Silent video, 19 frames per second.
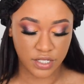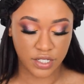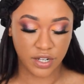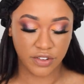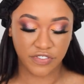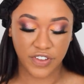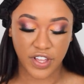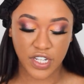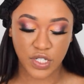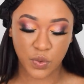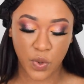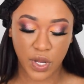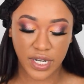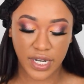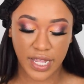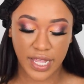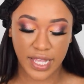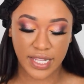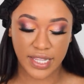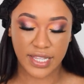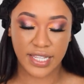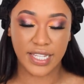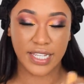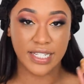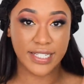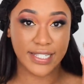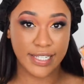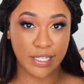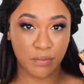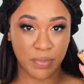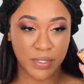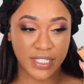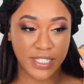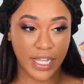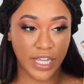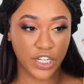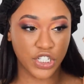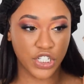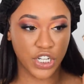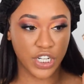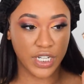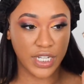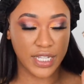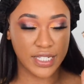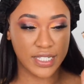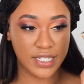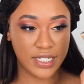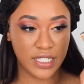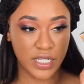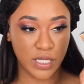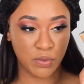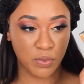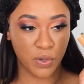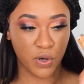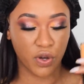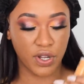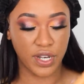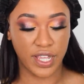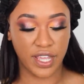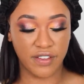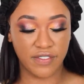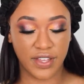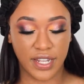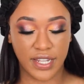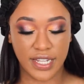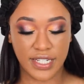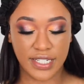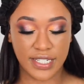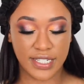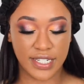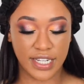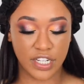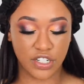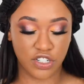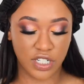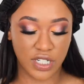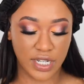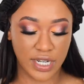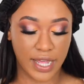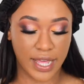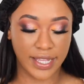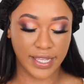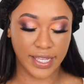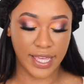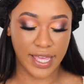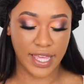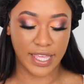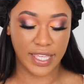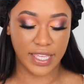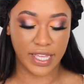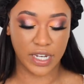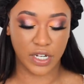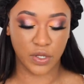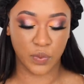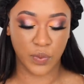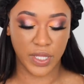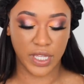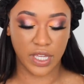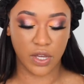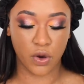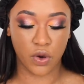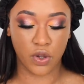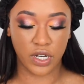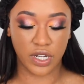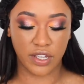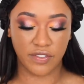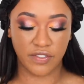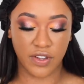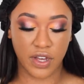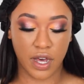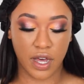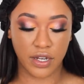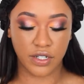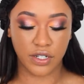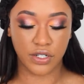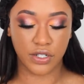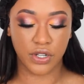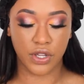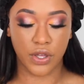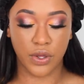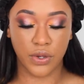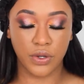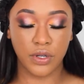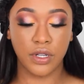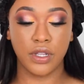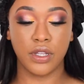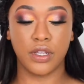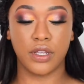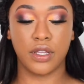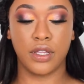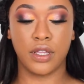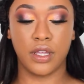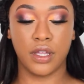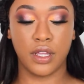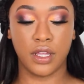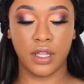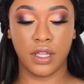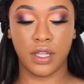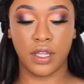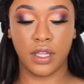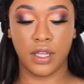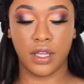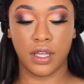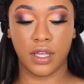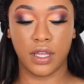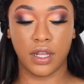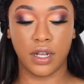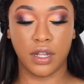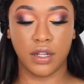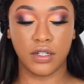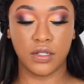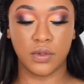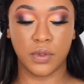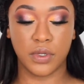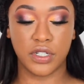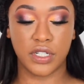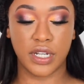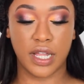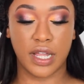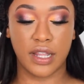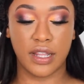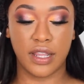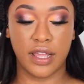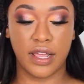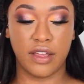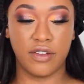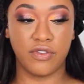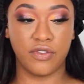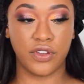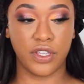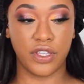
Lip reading: So the first one in the deep section is deep olive, and this is literally like a yellowy olive undertone, and I'll swatch that there for